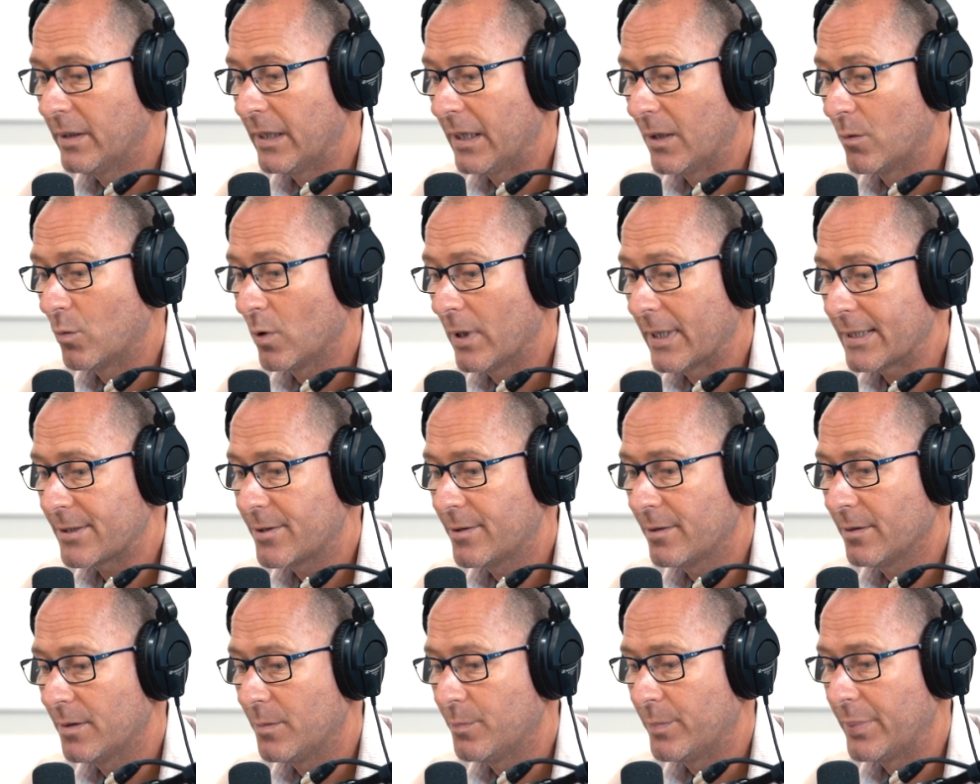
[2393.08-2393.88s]
Yeah, we'll
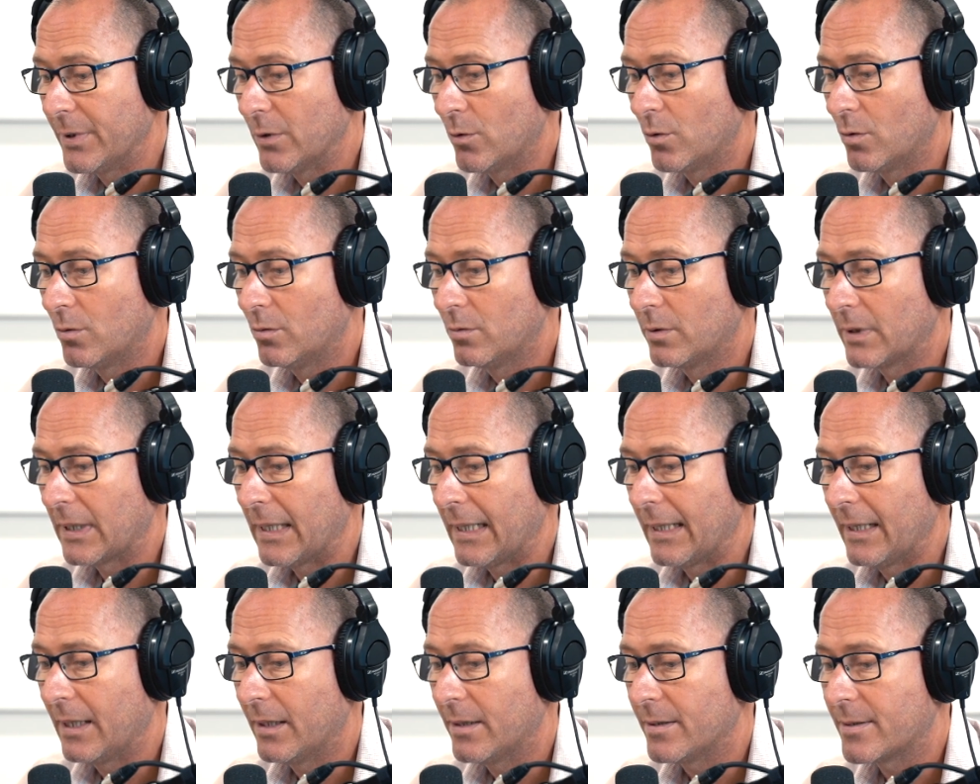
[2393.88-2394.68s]
actually build
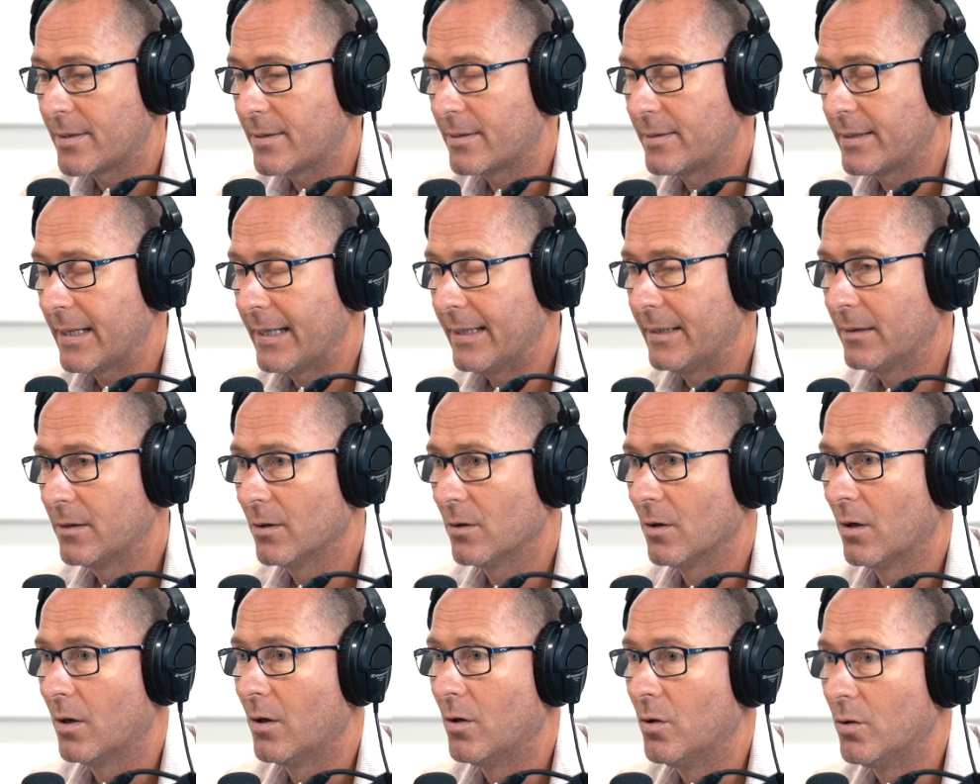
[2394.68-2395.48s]
a
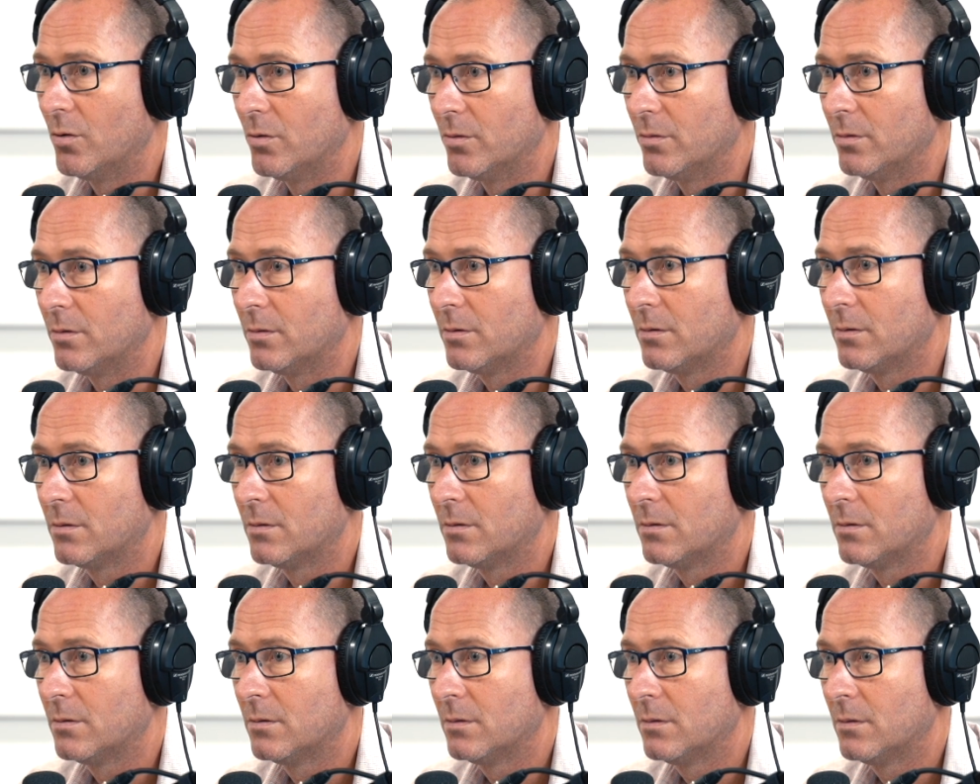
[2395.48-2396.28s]
standalone,
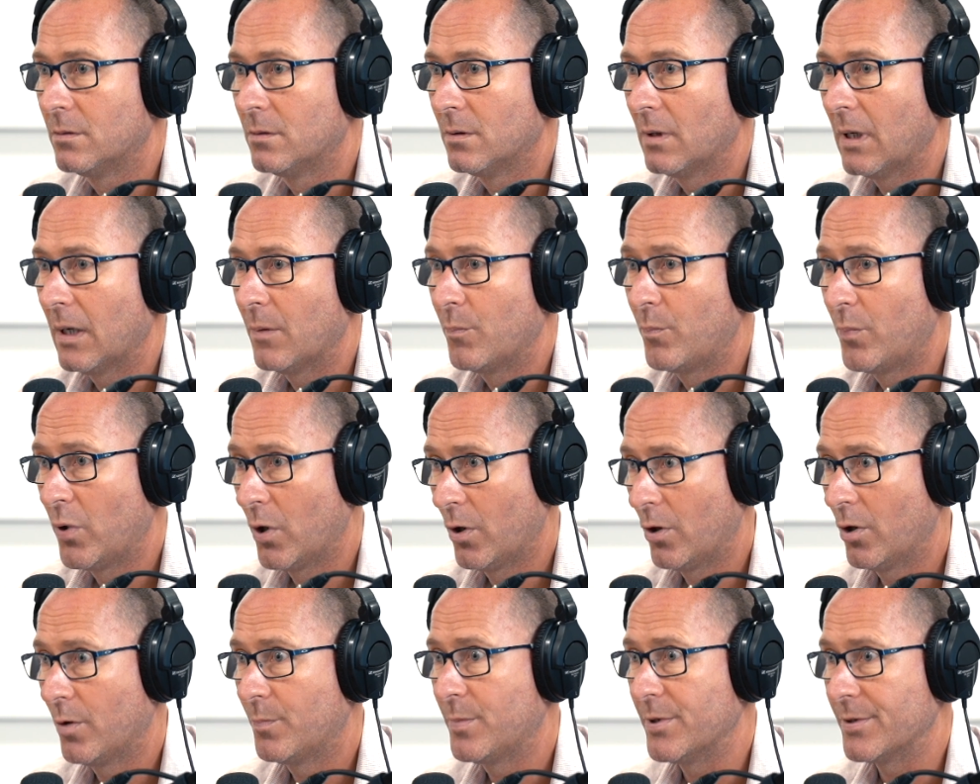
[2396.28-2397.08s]

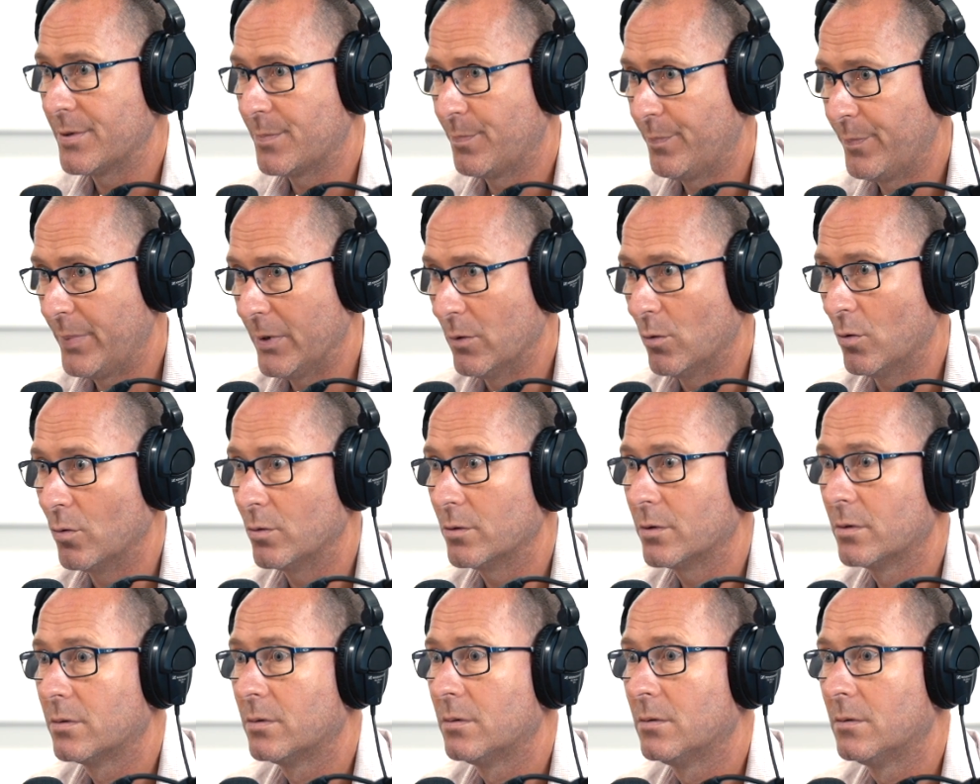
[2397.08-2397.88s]
purpose
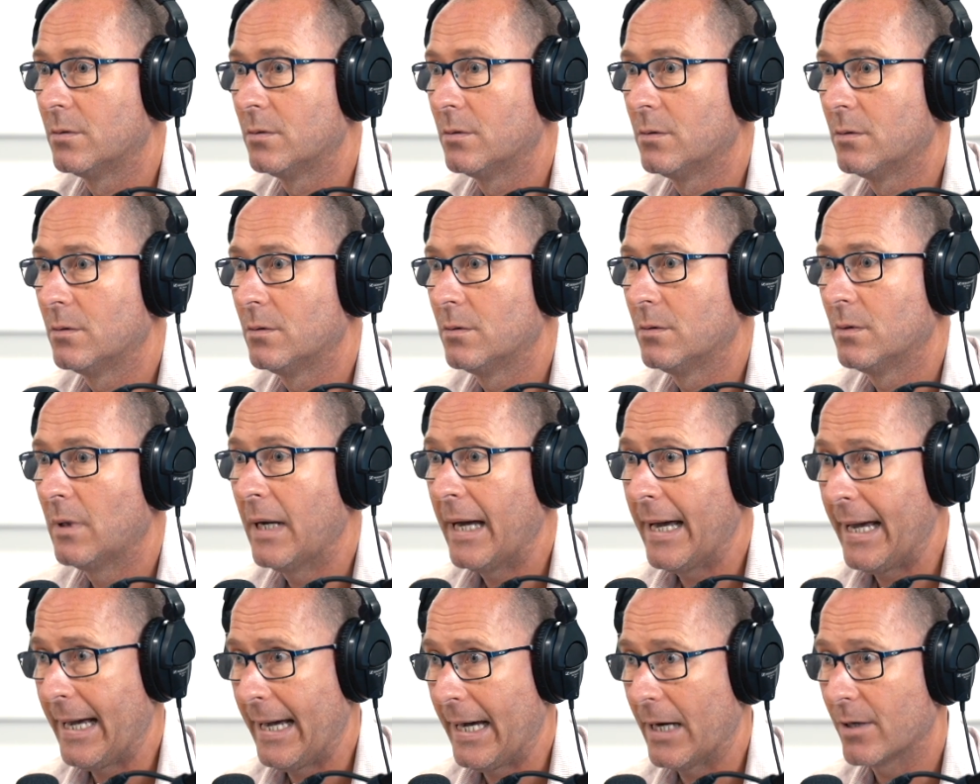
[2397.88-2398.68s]
built
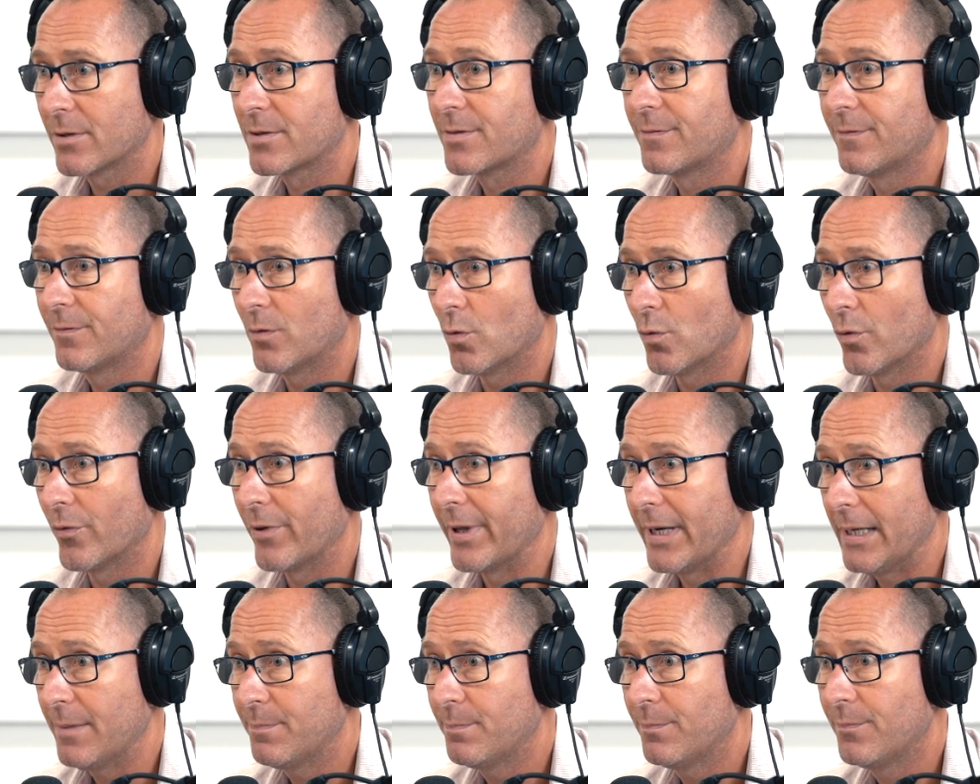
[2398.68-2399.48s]
house for
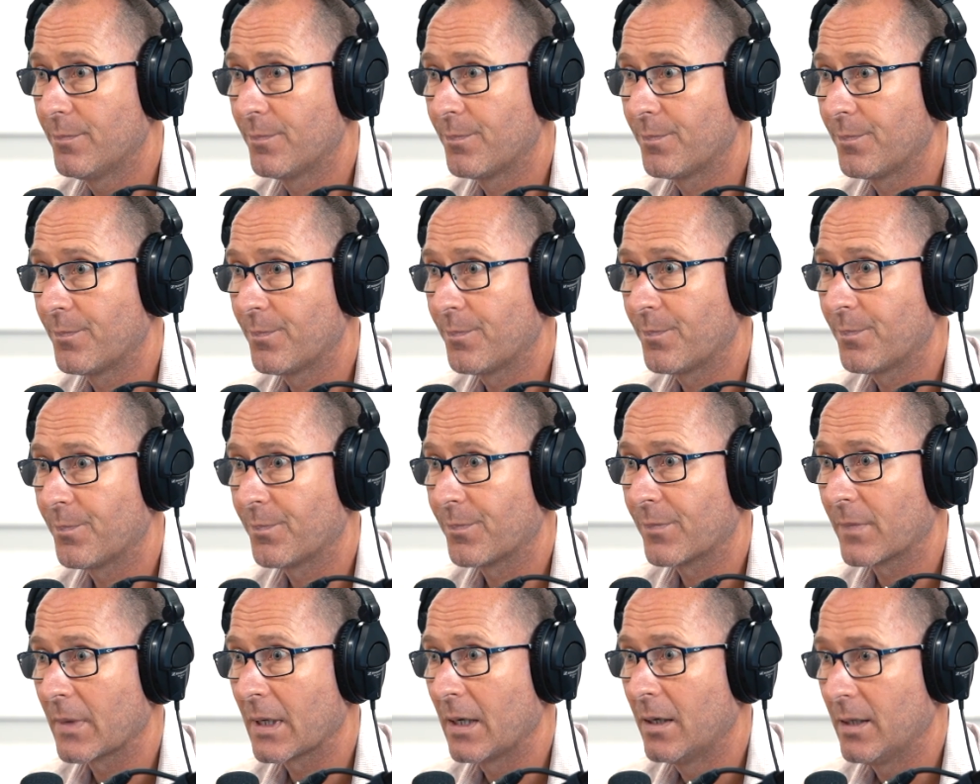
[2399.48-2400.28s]
them. Right.